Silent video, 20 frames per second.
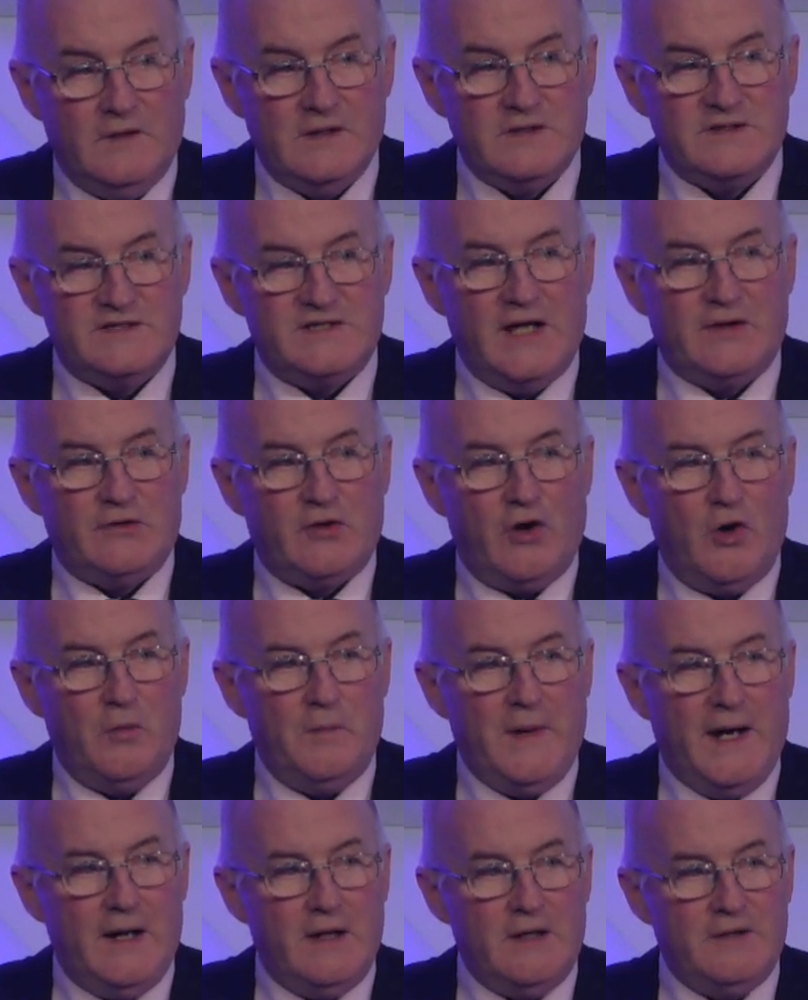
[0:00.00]
Sent home
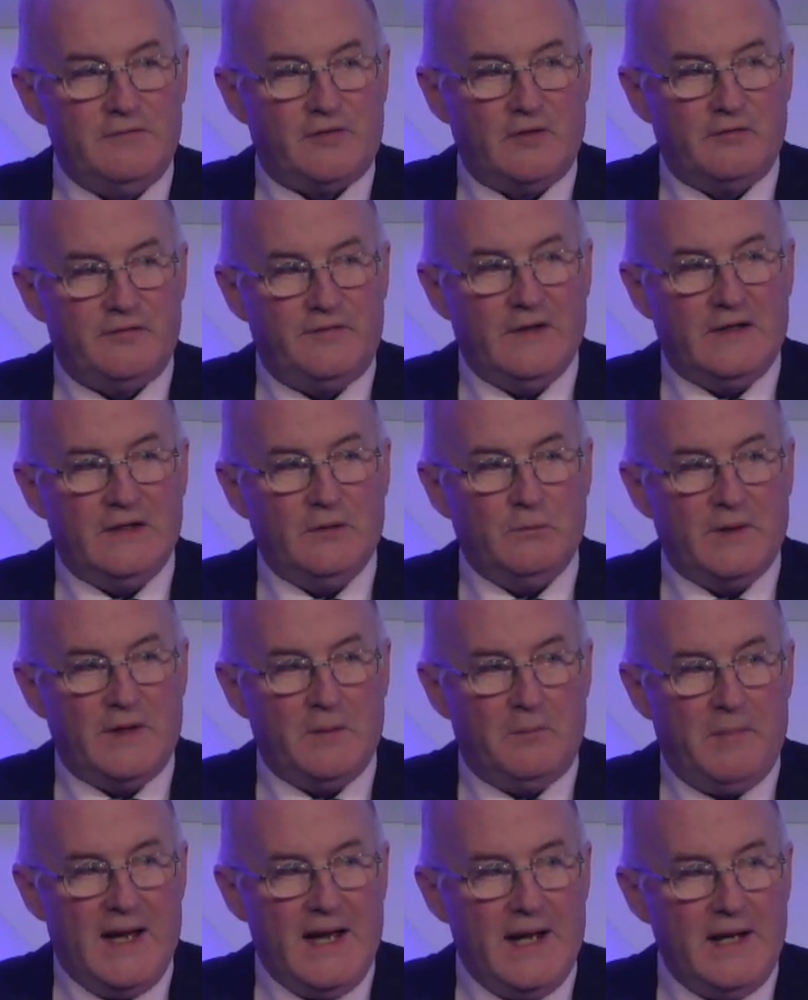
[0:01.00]
early for fiddling with a
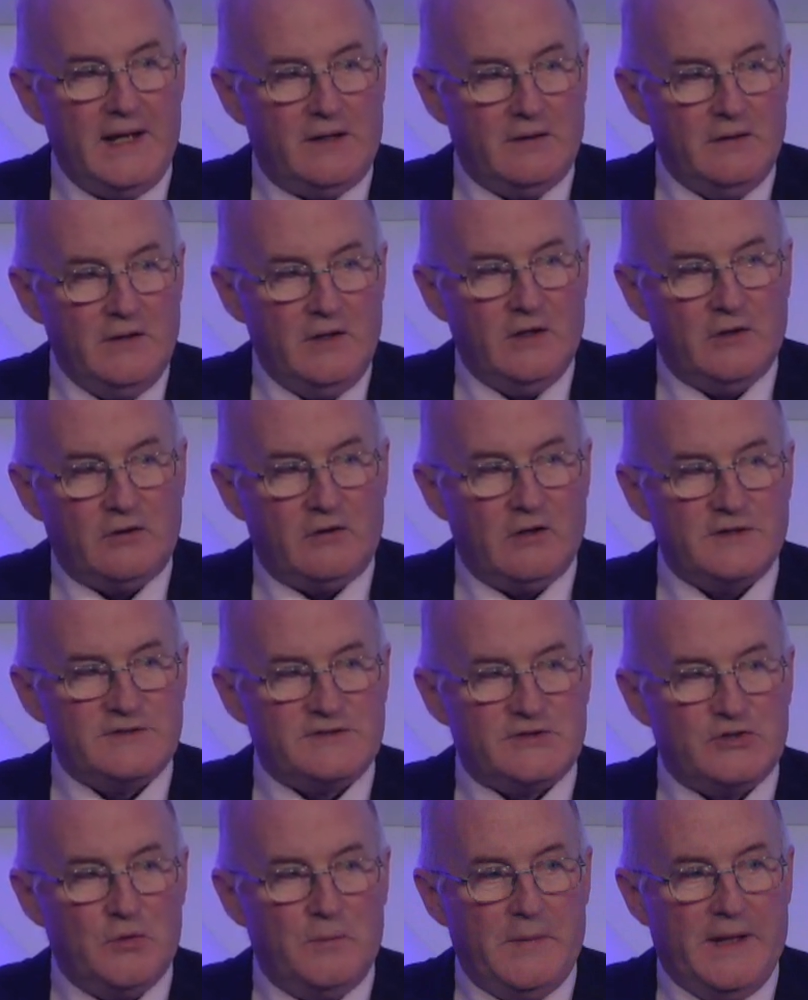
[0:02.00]
bag across
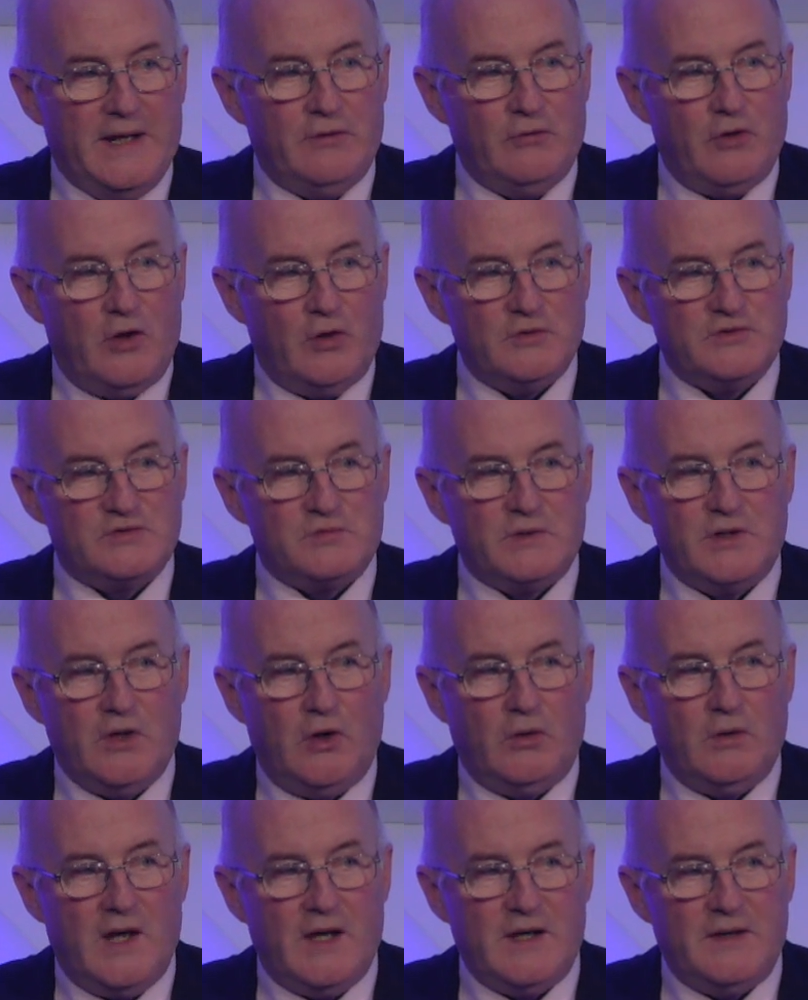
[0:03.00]
2 main roads with
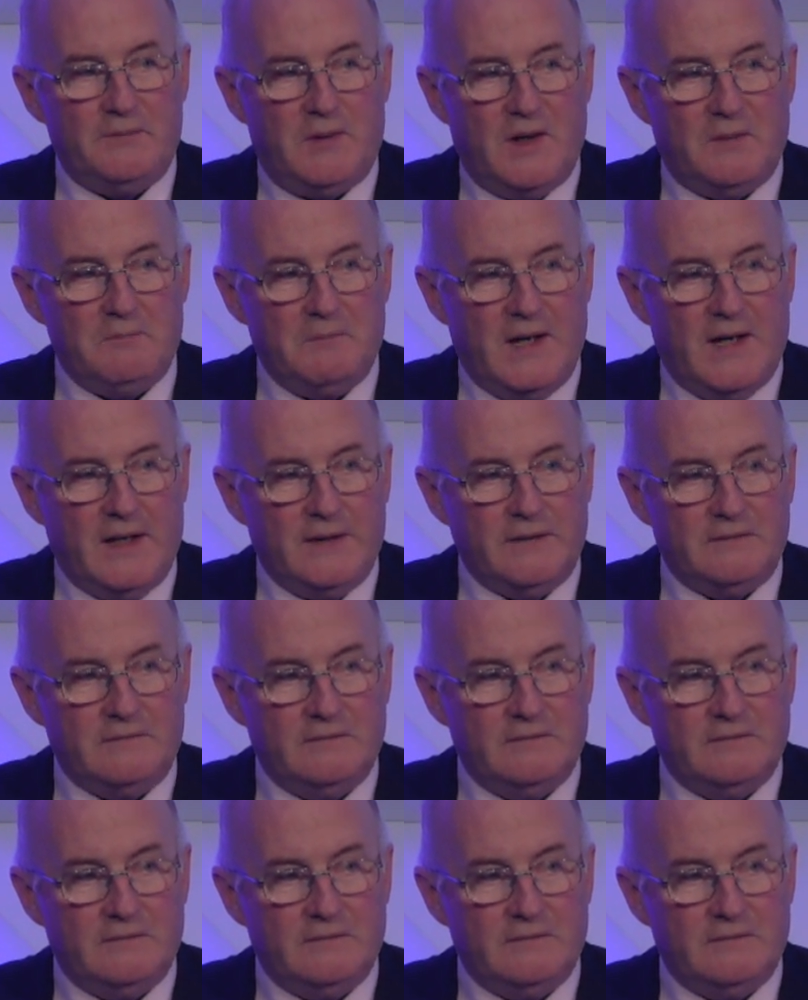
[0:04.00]
no lollipop man.